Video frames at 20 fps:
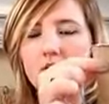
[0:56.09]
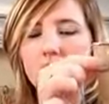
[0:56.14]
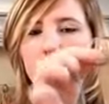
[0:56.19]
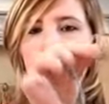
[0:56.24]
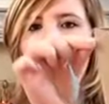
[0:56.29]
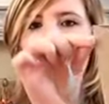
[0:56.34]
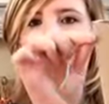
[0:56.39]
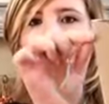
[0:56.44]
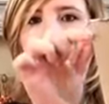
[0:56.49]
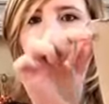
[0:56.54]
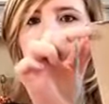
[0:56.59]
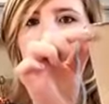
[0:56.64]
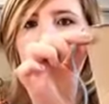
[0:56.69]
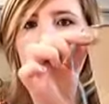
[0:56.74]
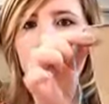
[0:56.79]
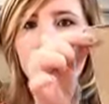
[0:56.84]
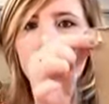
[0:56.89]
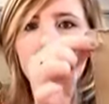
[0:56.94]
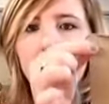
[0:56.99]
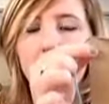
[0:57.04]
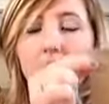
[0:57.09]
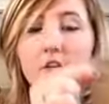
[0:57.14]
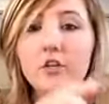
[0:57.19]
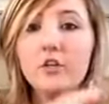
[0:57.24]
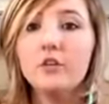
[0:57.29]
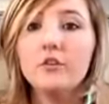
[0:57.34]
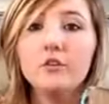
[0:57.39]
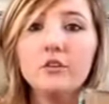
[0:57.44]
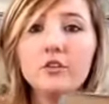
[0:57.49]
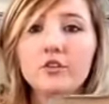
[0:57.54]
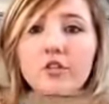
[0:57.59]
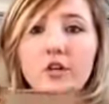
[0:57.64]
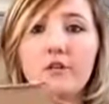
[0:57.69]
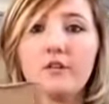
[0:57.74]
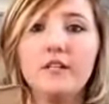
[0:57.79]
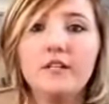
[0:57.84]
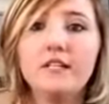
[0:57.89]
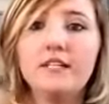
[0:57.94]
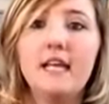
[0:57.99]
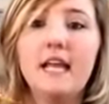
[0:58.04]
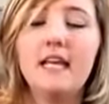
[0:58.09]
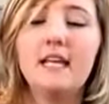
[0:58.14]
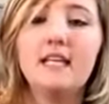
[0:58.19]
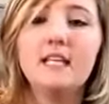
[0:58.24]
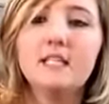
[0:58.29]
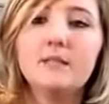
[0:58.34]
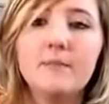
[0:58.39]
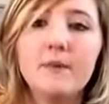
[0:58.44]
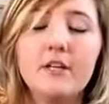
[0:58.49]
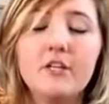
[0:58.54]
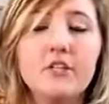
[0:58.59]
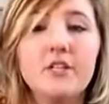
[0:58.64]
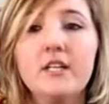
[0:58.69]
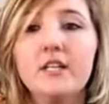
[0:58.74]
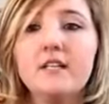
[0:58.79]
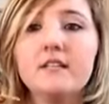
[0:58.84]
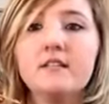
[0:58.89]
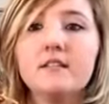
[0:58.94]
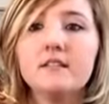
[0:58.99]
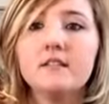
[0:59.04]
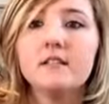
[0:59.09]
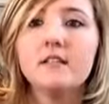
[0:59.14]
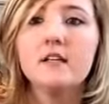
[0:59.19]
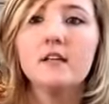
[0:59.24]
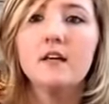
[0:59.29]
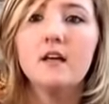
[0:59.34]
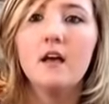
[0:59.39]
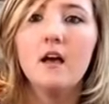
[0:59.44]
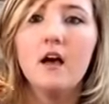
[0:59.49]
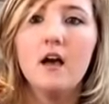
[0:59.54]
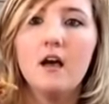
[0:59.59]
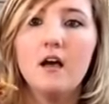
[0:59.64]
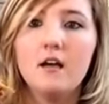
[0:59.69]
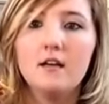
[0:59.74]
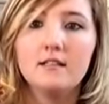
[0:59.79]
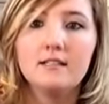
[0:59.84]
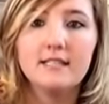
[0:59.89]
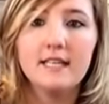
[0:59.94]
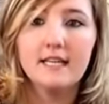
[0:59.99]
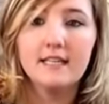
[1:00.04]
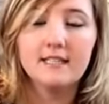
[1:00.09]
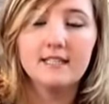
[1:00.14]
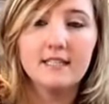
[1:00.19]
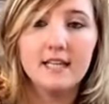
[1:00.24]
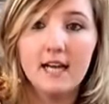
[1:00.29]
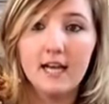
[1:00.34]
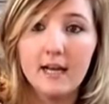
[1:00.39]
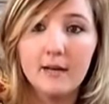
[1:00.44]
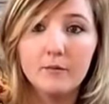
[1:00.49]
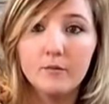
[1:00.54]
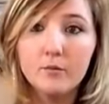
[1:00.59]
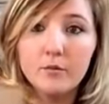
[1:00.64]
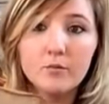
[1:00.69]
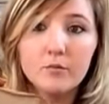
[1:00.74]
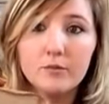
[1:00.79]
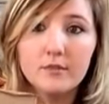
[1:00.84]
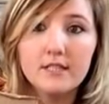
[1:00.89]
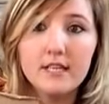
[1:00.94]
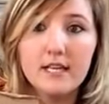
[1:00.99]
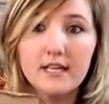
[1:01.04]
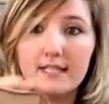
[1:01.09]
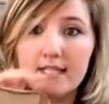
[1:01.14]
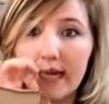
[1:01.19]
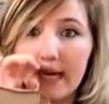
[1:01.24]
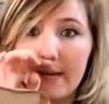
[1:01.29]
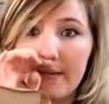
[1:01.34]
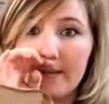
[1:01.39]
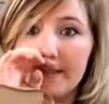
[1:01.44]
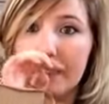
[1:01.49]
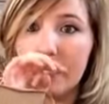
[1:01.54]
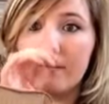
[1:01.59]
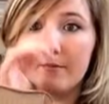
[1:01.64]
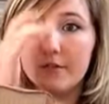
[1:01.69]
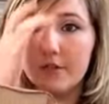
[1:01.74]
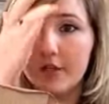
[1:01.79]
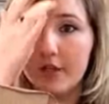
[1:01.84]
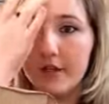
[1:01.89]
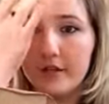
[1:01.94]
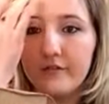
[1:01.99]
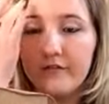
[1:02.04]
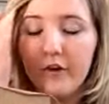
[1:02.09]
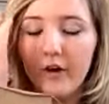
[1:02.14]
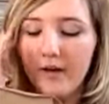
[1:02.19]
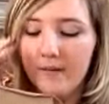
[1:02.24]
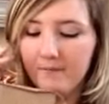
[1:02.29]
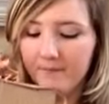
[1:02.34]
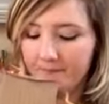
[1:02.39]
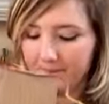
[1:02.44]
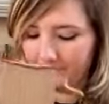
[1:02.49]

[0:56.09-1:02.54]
That gets stuck there. You don't need any specialist sellotape. Normal sellotape is absolutely fine.